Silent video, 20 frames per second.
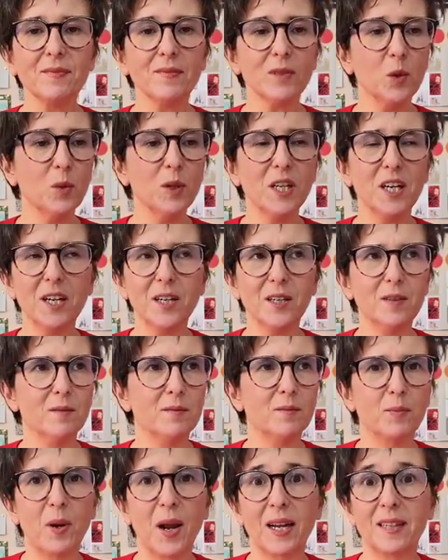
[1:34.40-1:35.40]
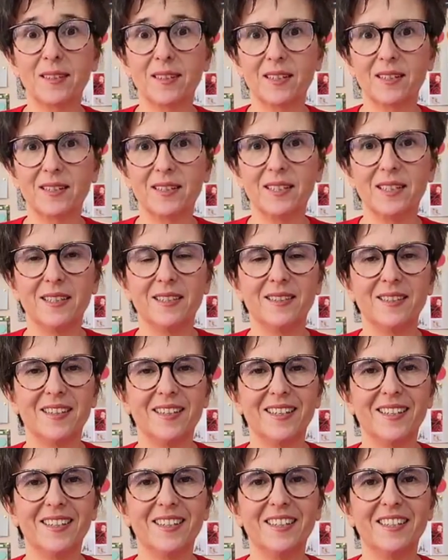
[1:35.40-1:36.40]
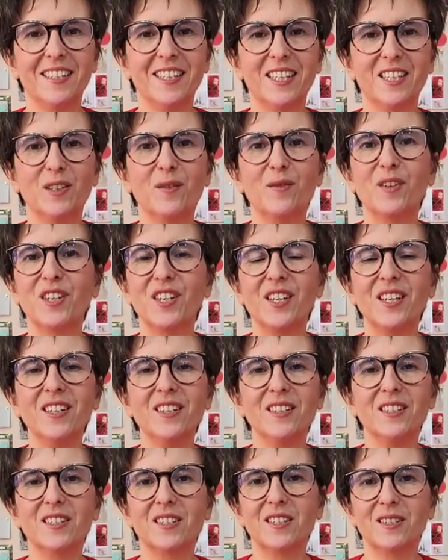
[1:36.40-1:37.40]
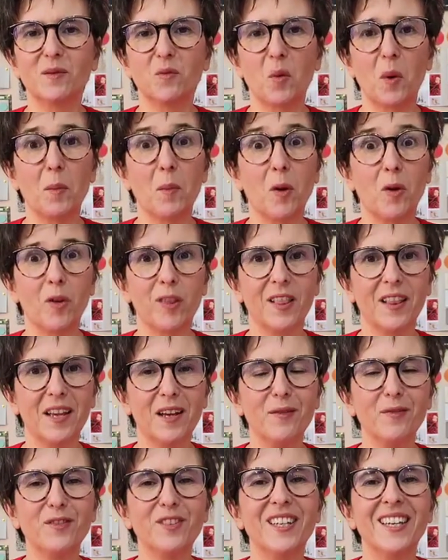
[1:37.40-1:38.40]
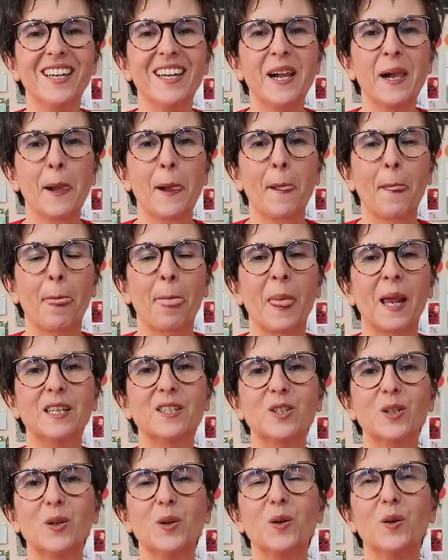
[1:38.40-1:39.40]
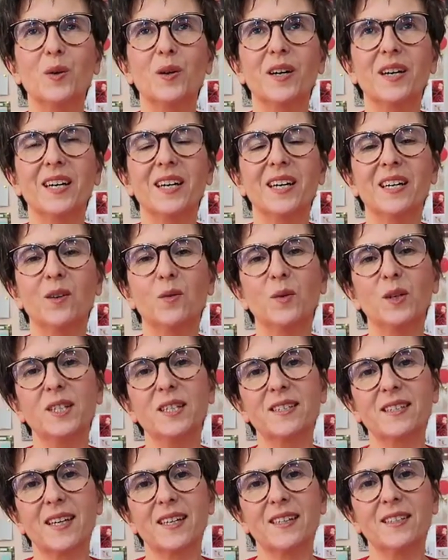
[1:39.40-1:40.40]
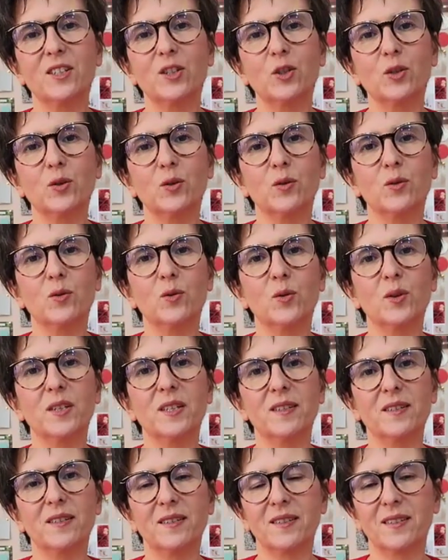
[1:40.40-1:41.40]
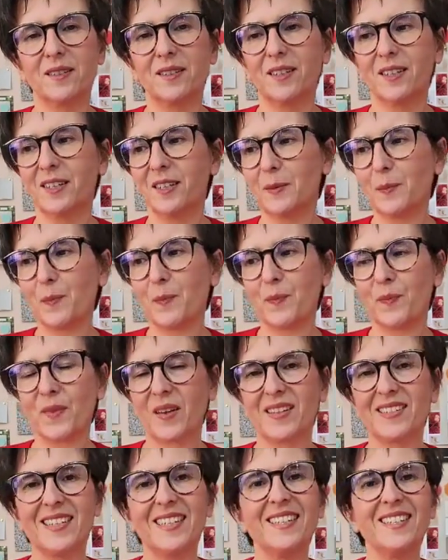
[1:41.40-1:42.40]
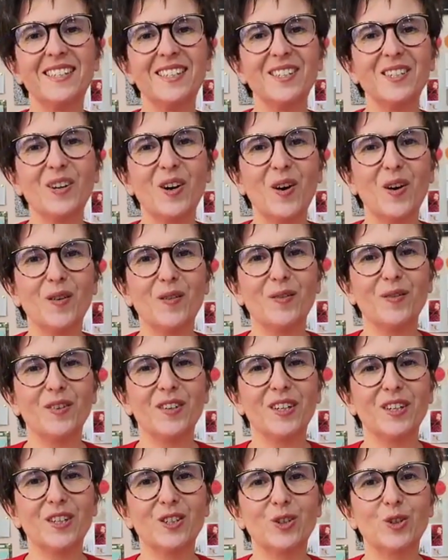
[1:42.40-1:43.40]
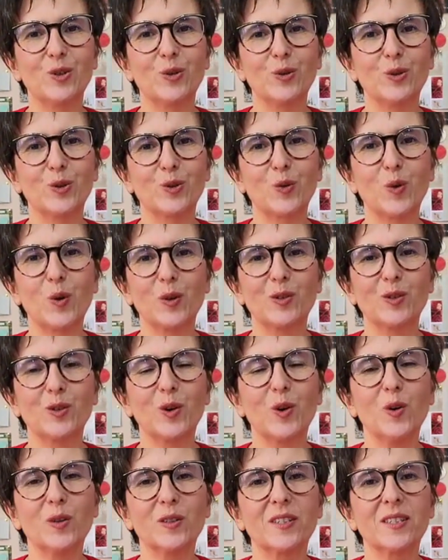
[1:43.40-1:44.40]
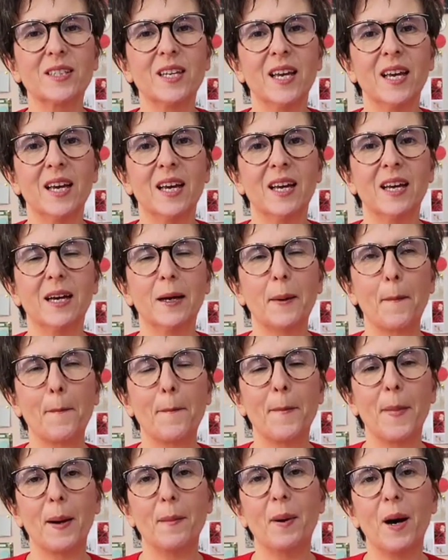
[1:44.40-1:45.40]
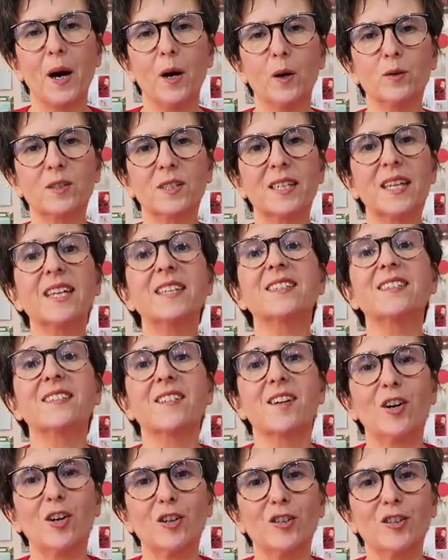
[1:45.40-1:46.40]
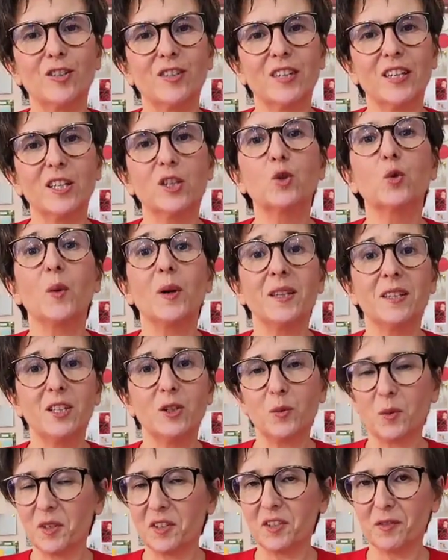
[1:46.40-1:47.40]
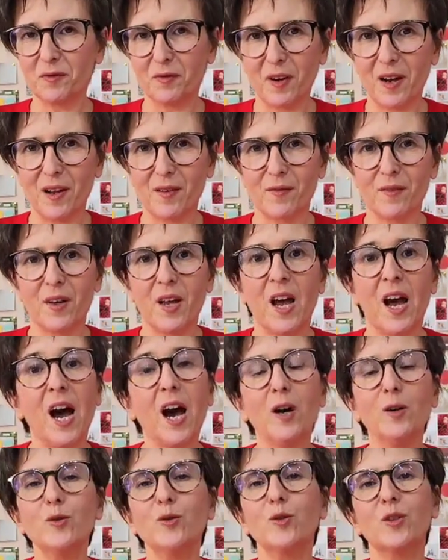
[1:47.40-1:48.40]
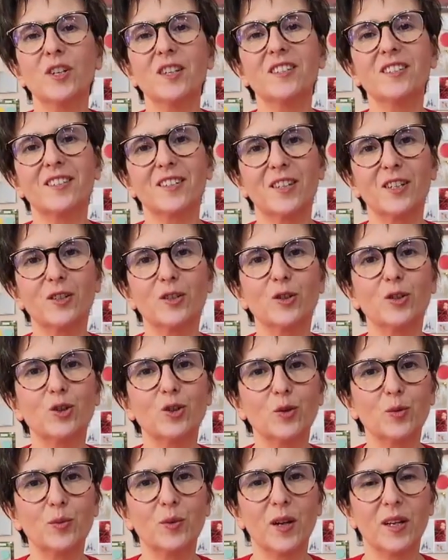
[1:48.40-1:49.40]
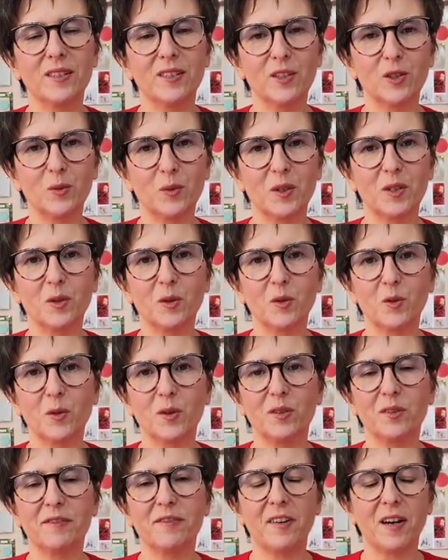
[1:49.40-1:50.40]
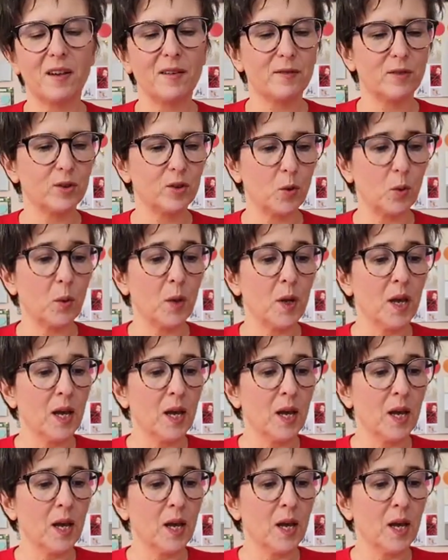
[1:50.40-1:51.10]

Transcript: we are practically in the end of the year. It's 1 month left. So we decided to do this season of Shoe Squad Talks about Kickstart in 2025. How to kickstart your shoe brand in 2025. So